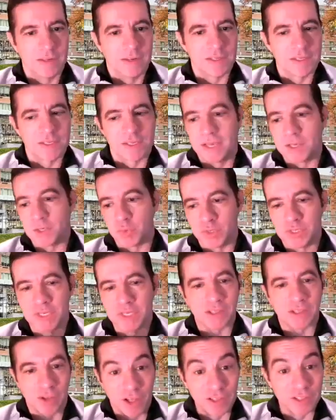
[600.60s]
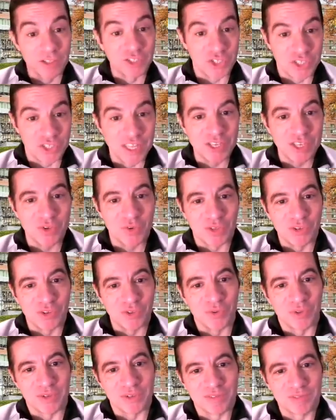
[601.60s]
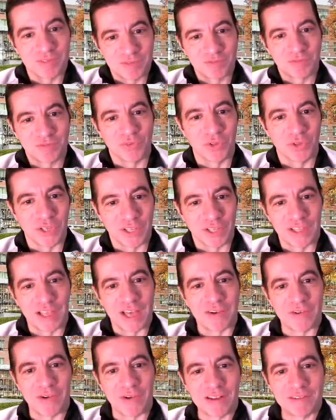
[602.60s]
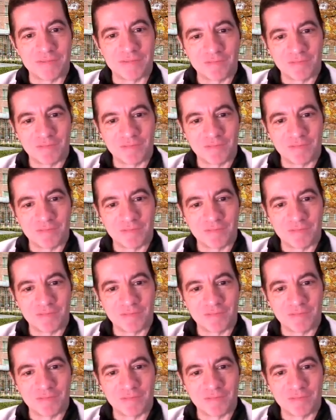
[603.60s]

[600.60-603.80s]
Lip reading: and it's nice with technology that you can do it fully online, right?